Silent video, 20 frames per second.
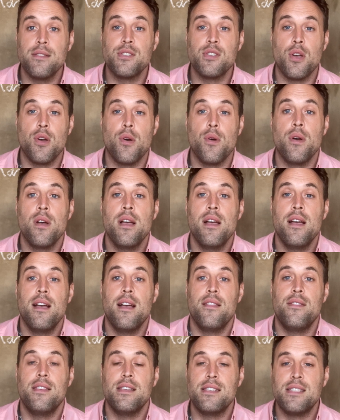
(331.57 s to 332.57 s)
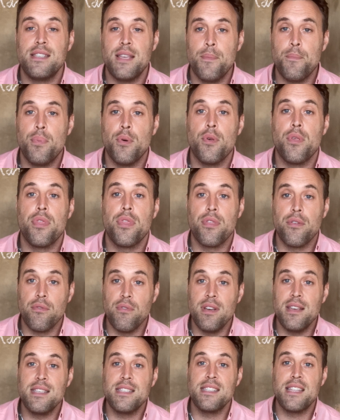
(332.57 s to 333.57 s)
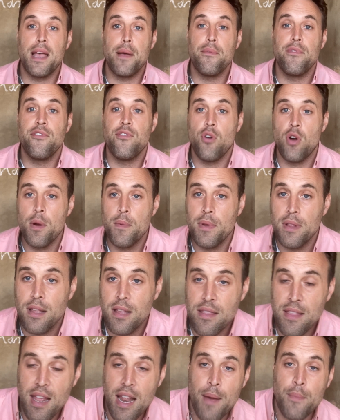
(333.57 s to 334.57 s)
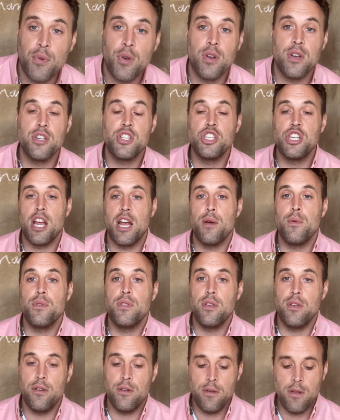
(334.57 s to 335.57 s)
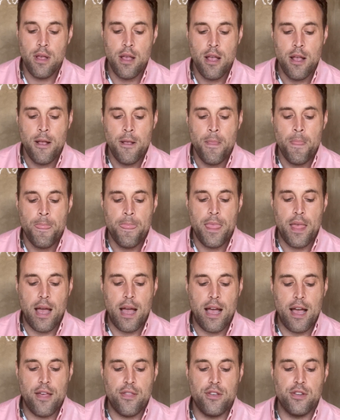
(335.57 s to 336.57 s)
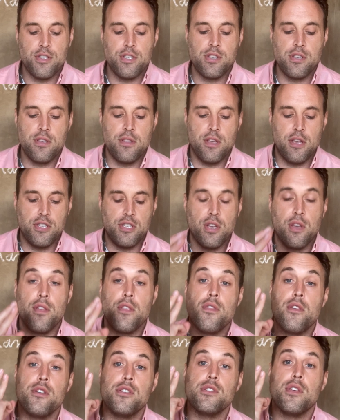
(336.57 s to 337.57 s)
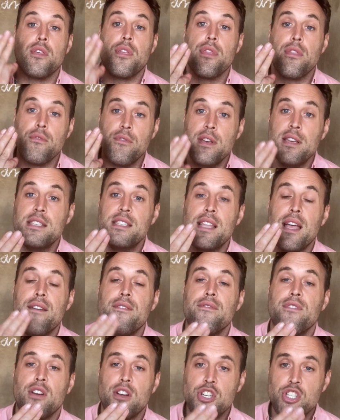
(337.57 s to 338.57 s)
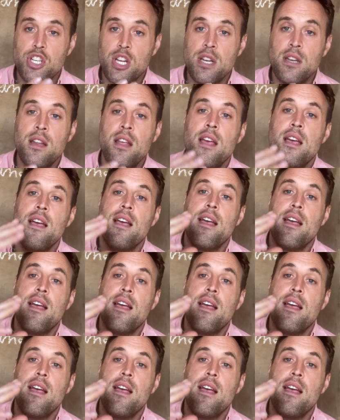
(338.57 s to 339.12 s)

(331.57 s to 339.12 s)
So the simple 3-step formula that I'm going to share with you, there's a 3-step version,